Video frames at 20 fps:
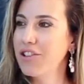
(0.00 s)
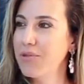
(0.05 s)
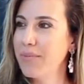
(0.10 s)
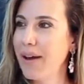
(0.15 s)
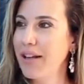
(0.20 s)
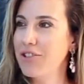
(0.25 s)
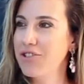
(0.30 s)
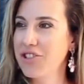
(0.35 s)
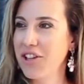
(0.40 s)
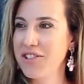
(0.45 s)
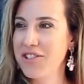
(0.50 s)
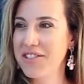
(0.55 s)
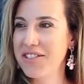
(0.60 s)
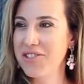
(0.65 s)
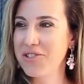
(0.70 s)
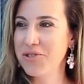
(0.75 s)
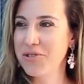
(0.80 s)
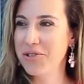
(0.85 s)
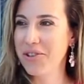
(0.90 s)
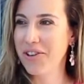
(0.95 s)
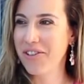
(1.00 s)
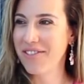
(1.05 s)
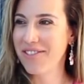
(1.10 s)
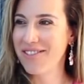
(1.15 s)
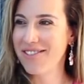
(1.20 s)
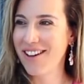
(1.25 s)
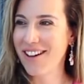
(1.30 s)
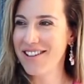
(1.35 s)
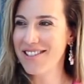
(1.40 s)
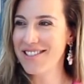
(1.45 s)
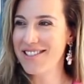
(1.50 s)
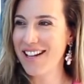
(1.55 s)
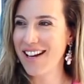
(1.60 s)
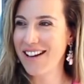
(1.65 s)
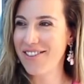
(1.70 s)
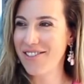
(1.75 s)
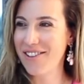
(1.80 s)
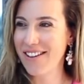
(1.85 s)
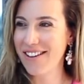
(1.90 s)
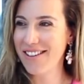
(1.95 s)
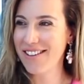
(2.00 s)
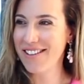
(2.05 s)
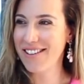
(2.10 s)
And you meant Justin Trudeau, not his dad, right?